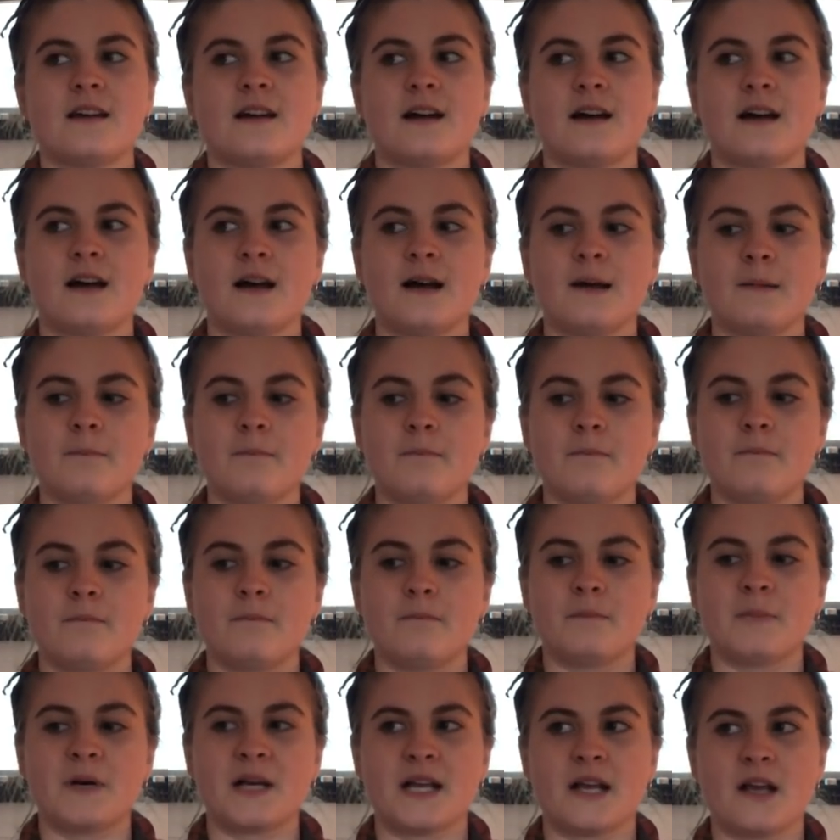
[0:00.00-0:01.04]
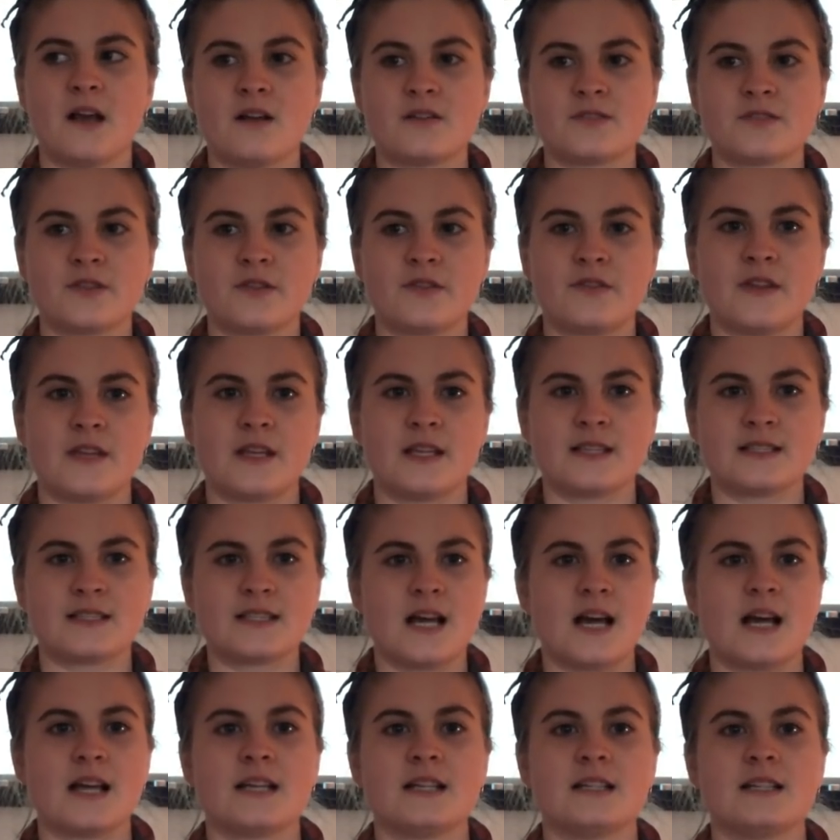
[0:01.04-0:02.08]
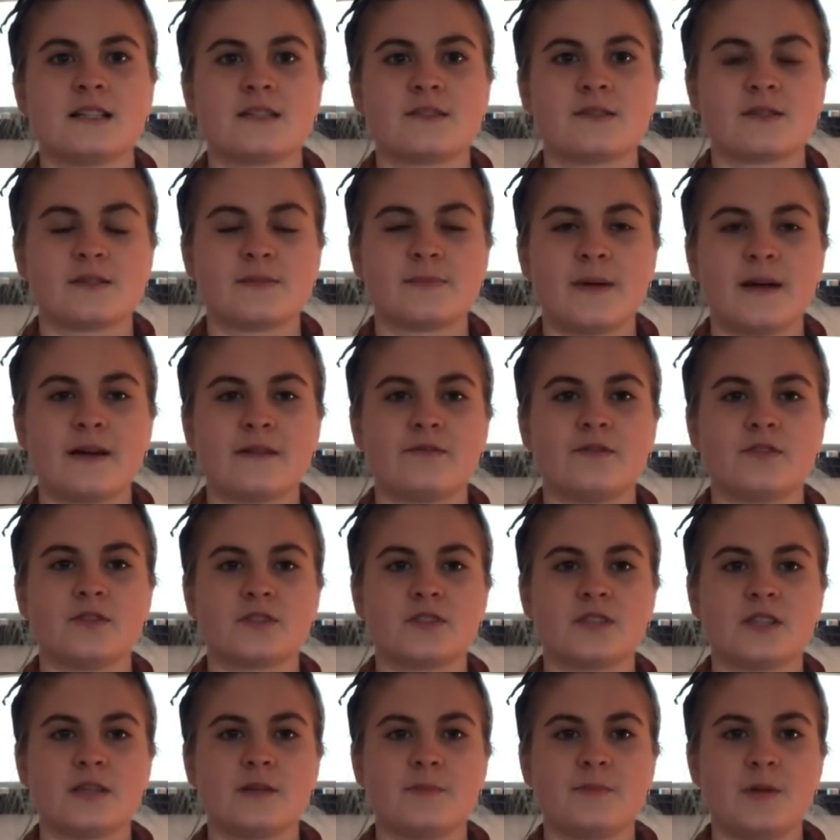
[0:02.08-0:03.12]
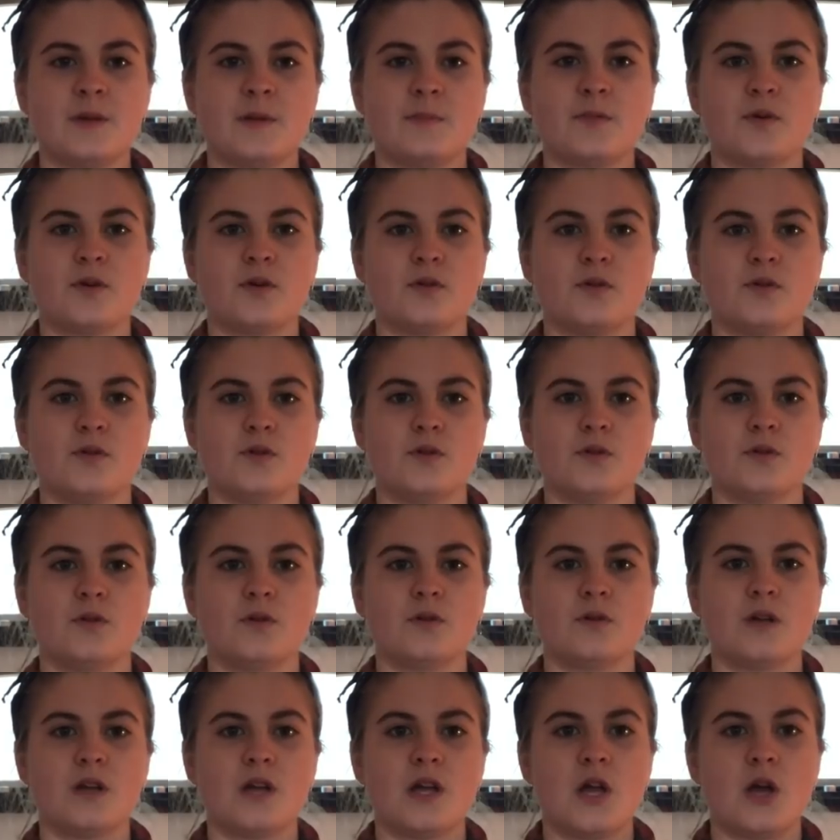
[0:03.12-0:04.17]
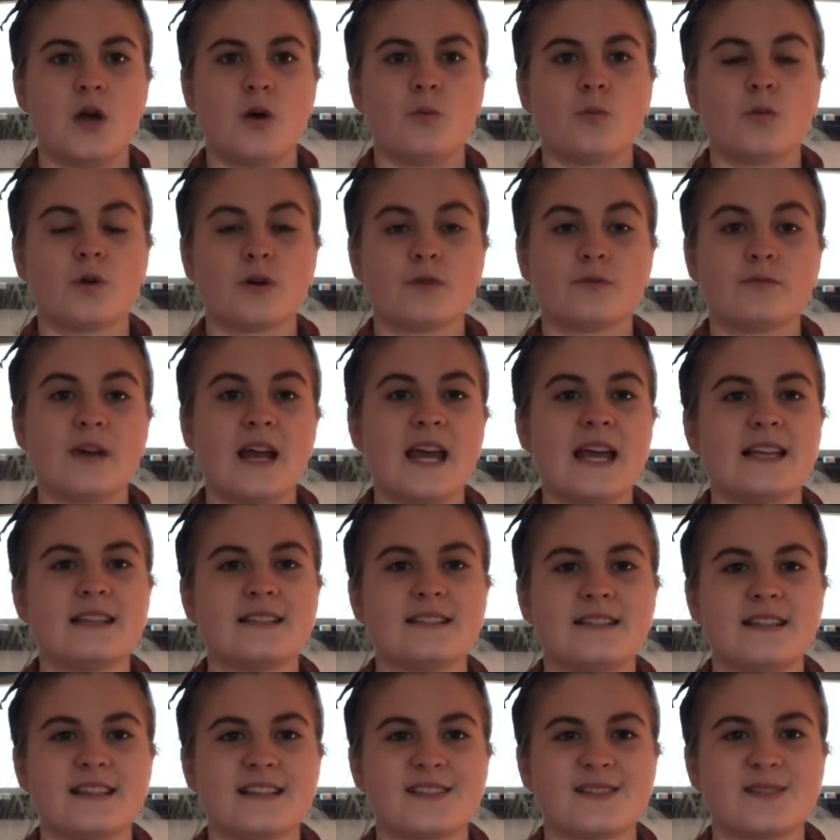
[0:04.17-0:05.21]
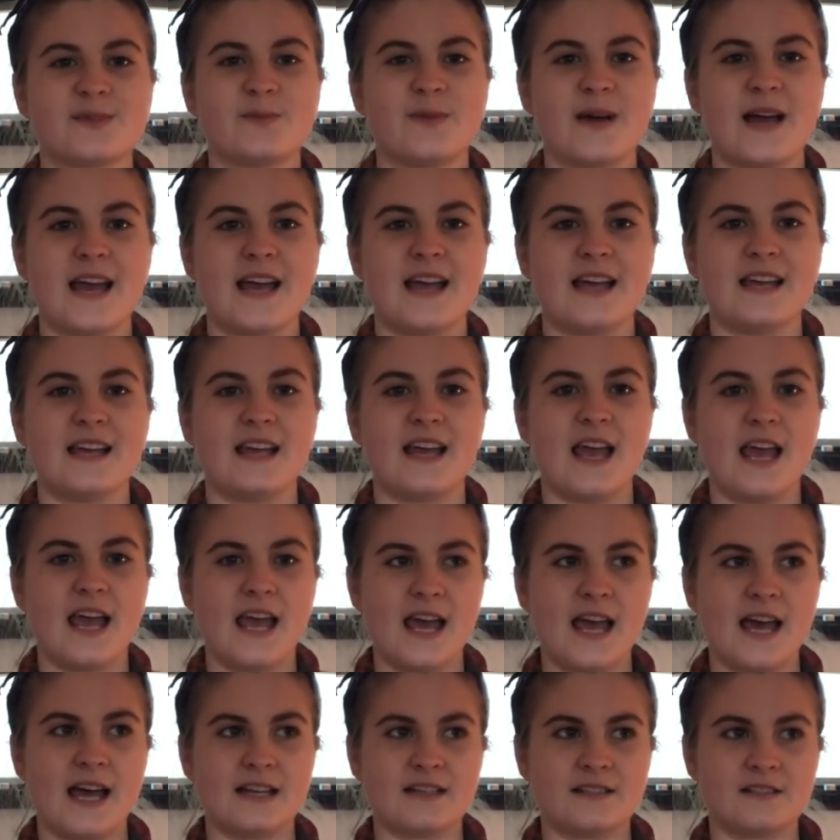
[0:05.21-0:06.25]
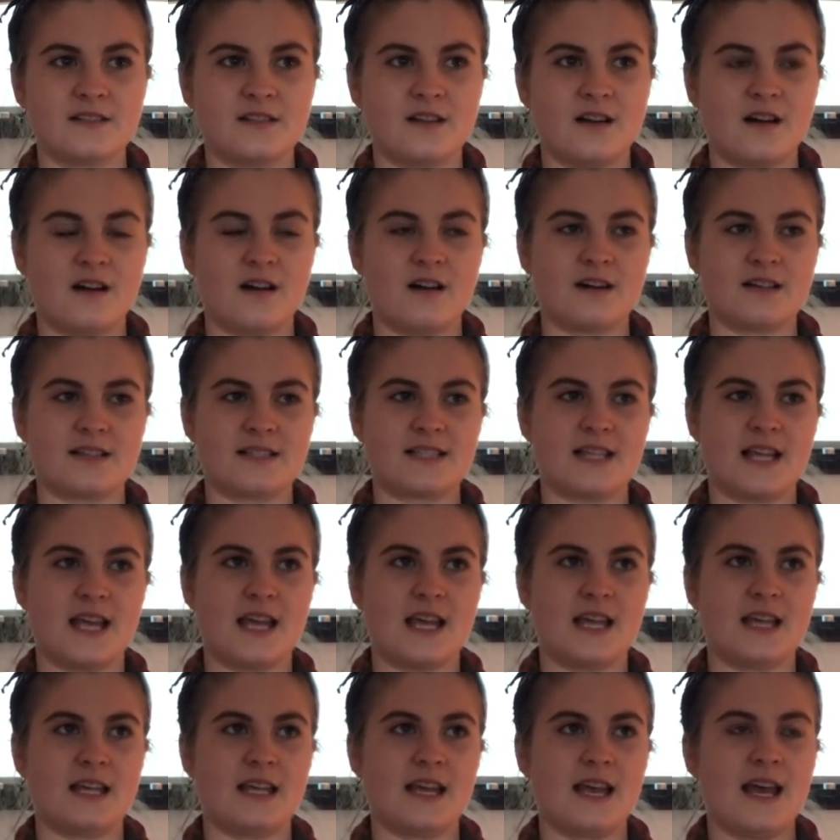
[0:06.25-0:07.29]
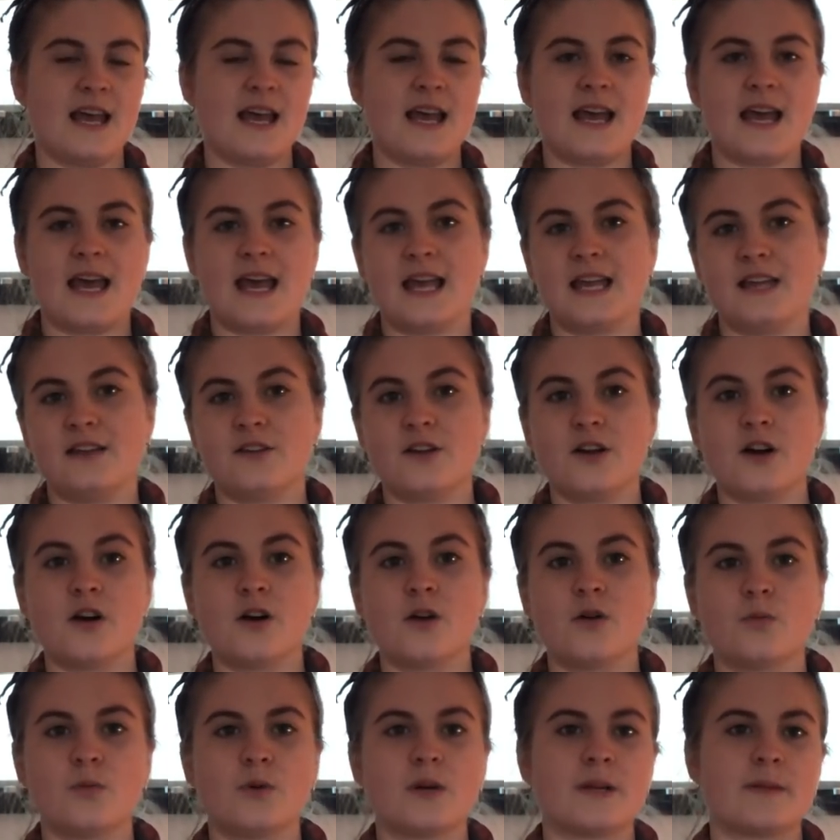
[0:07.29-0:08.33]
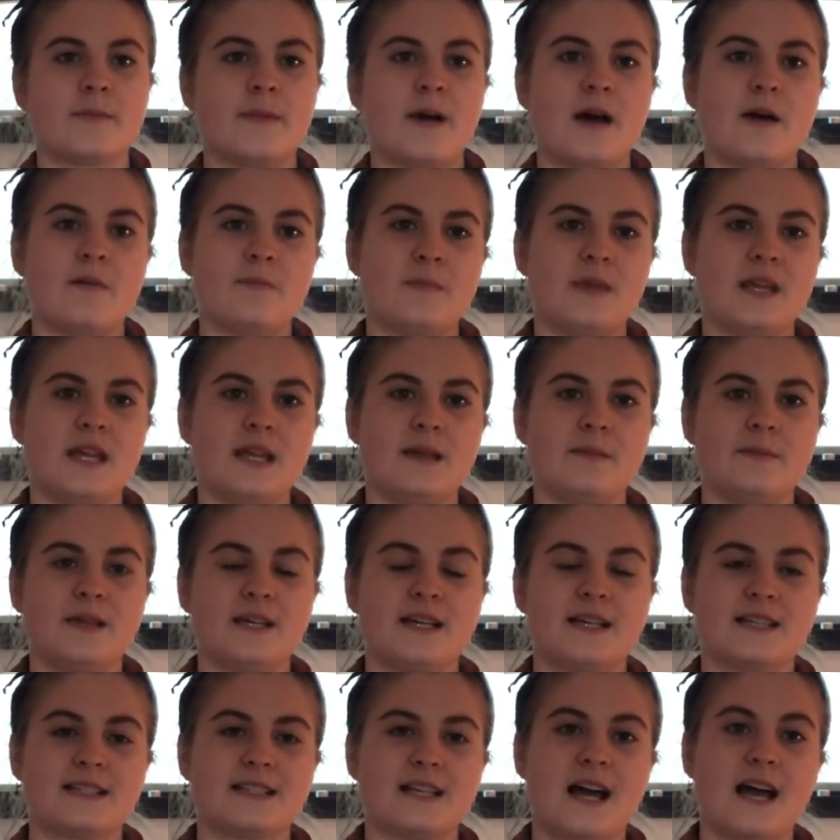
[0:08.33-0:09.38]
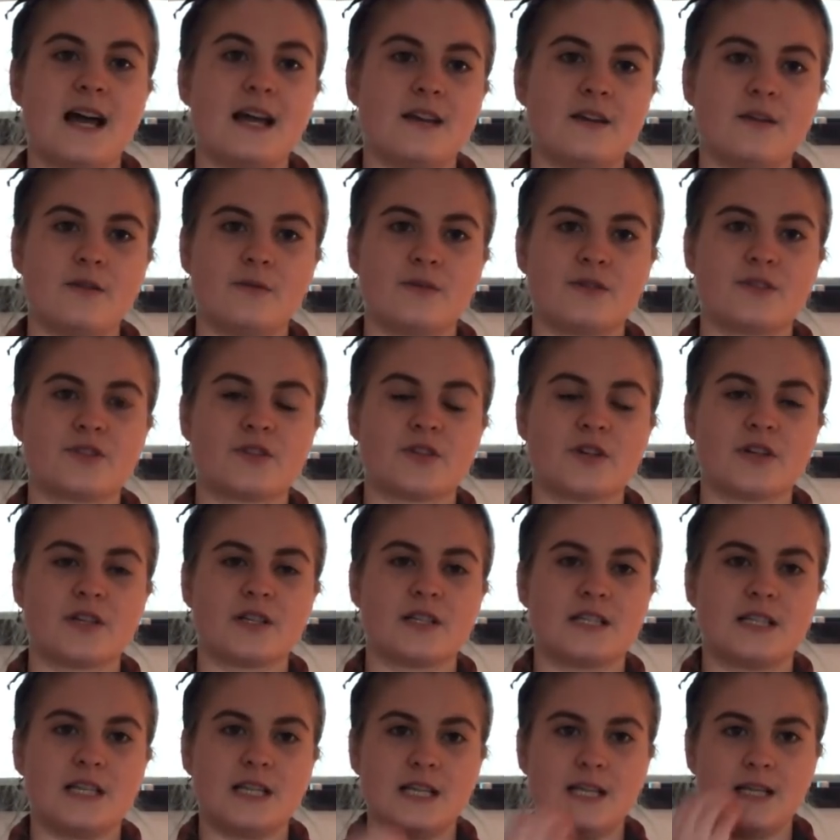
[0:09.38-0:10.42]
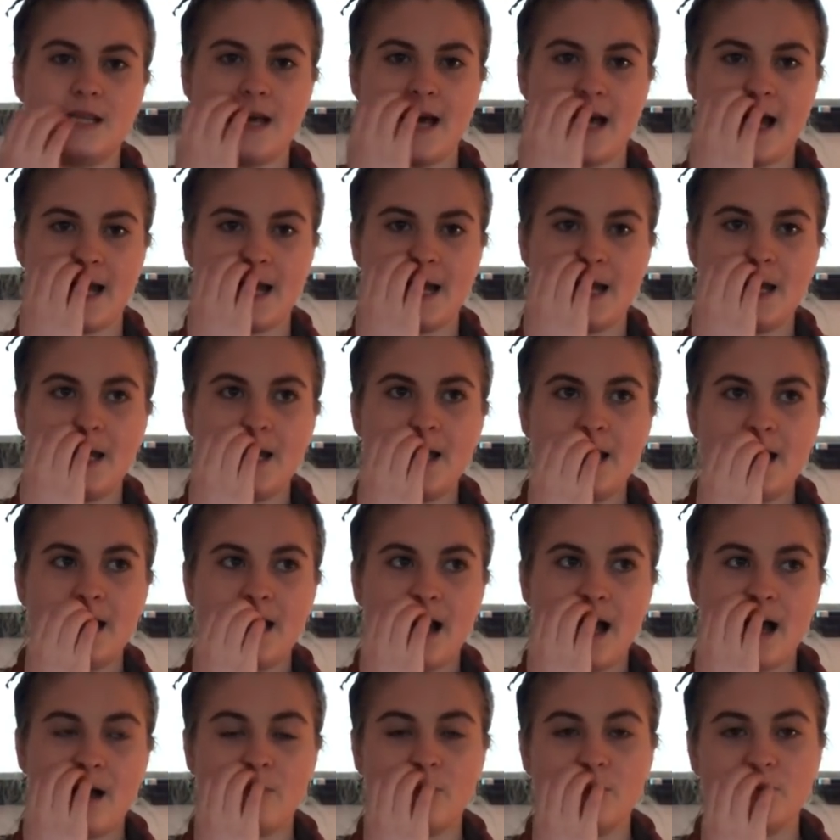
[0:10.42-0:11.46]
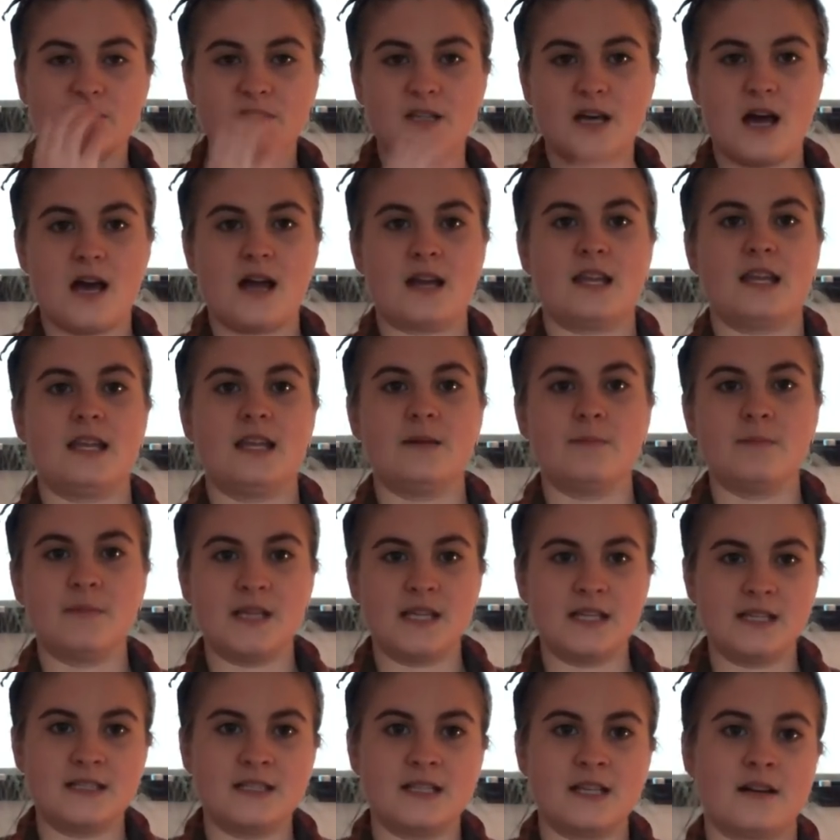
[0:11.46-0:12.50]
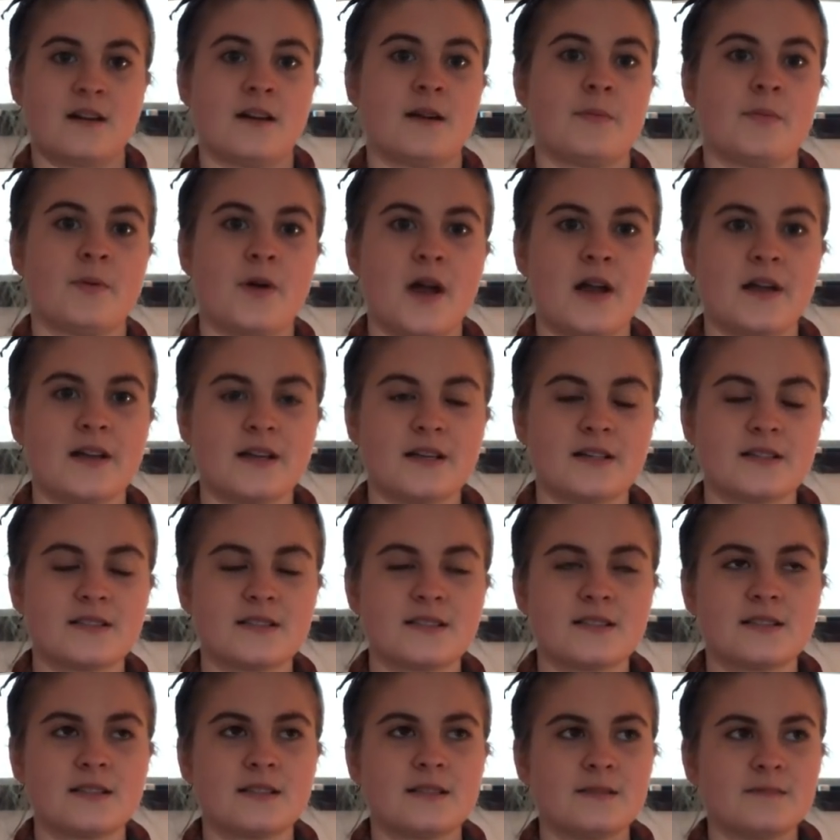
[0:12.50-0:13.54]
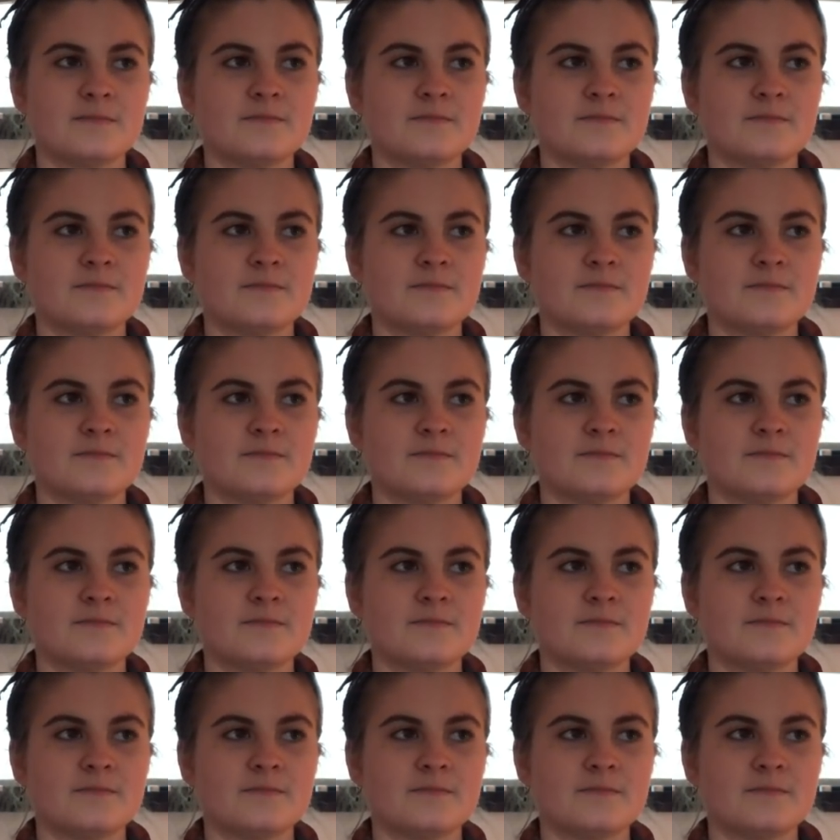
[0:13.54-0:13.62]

But I also think it's kind of disrespectful to the people who were raised this way and are saying, hey, no, what about me? Because I know with certainty that I will not eat meat and dairy products.